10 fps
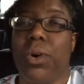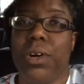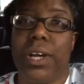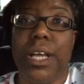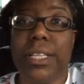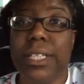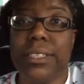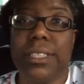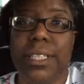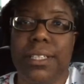or at
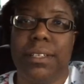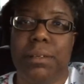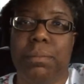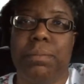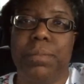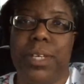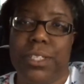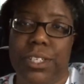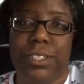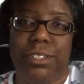least in the
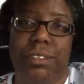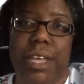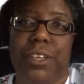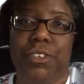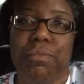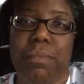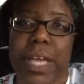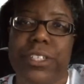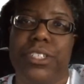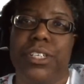condition that you
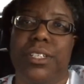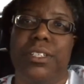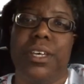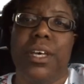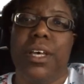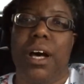mentioned,